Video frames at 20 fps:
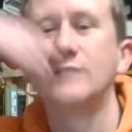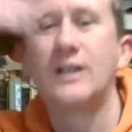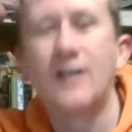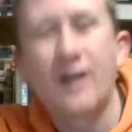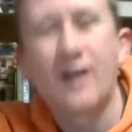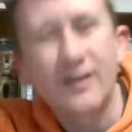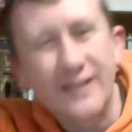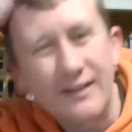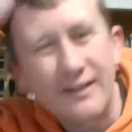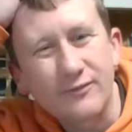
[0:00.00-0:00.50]

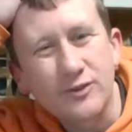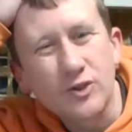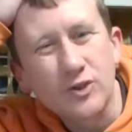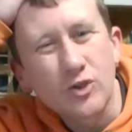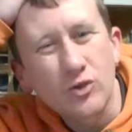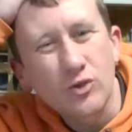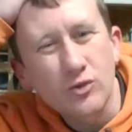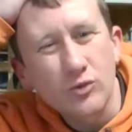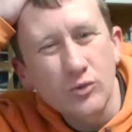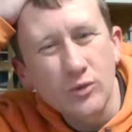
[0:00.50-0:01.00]
I'd have to
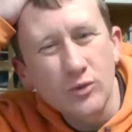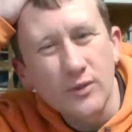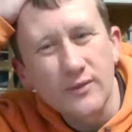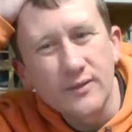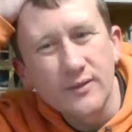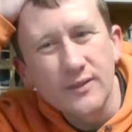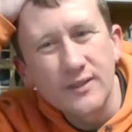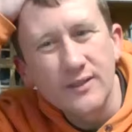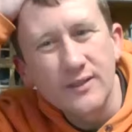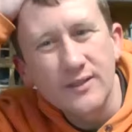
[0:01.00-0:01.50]
crawl
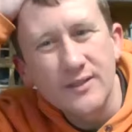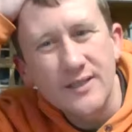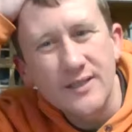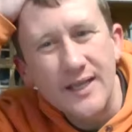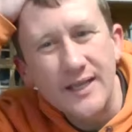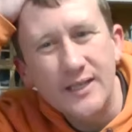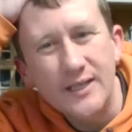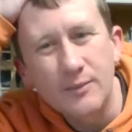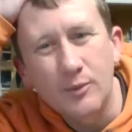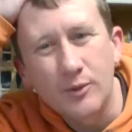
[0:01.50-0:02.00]
underneath the
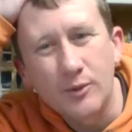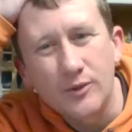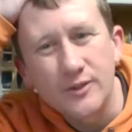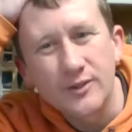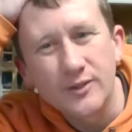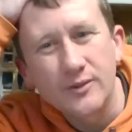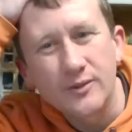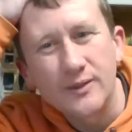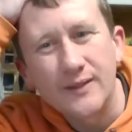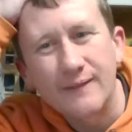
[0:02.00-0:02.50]
table to
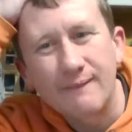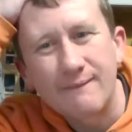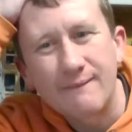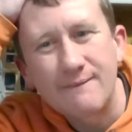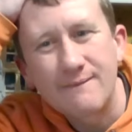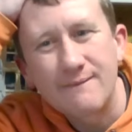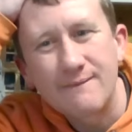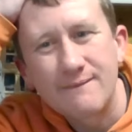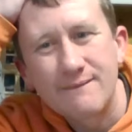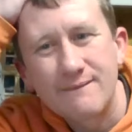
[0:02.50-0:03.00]
do
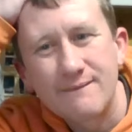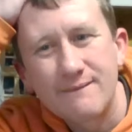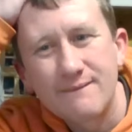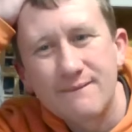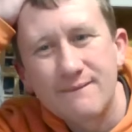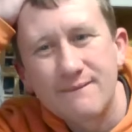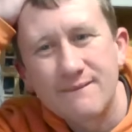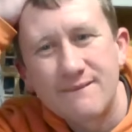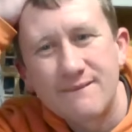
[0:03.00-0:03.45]
that.